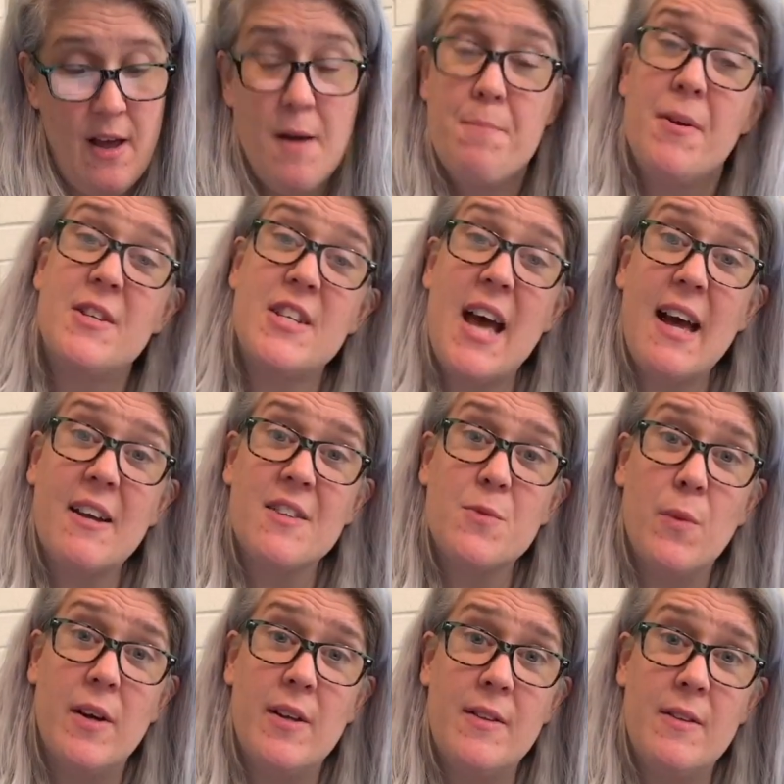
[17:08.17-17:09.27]
protects
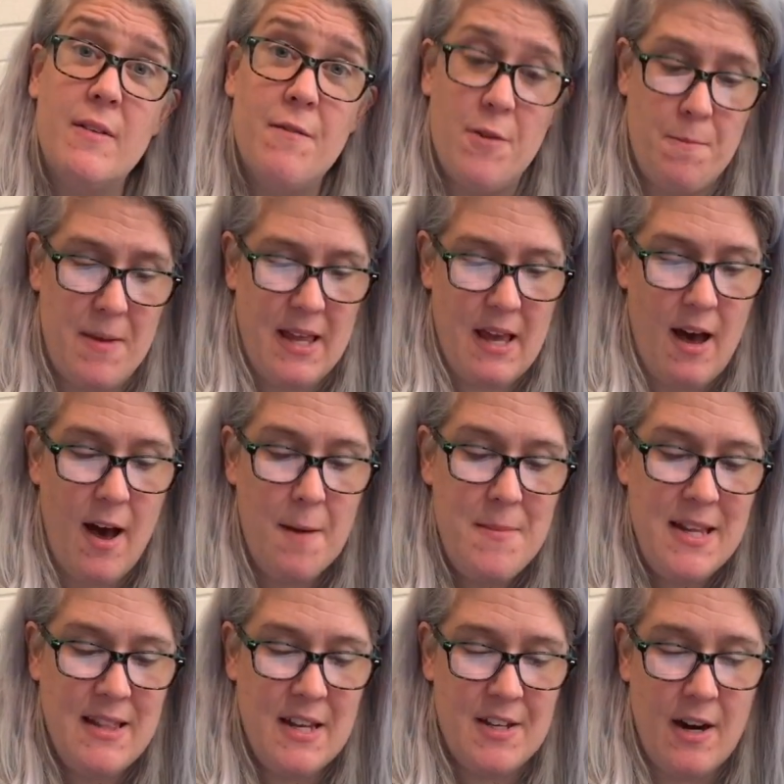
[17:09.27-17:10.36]
one from
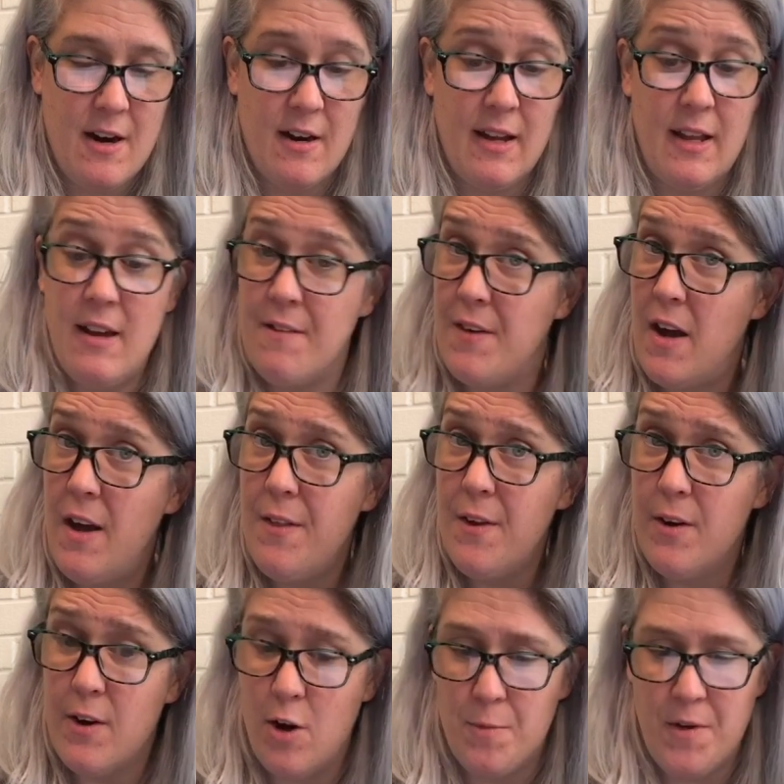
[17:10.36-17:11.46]
becoming the target of other
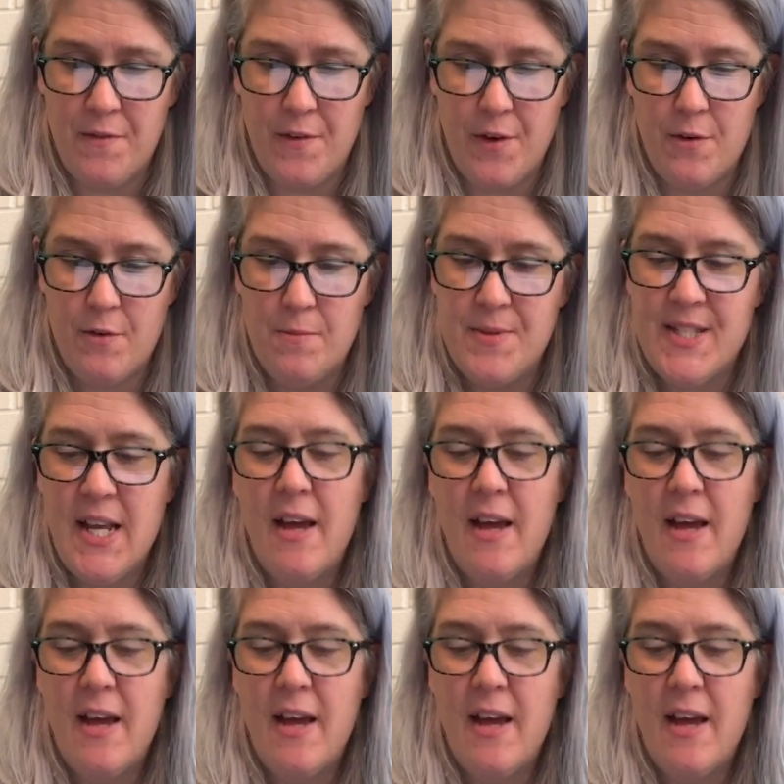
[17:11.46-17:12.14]
homophobes,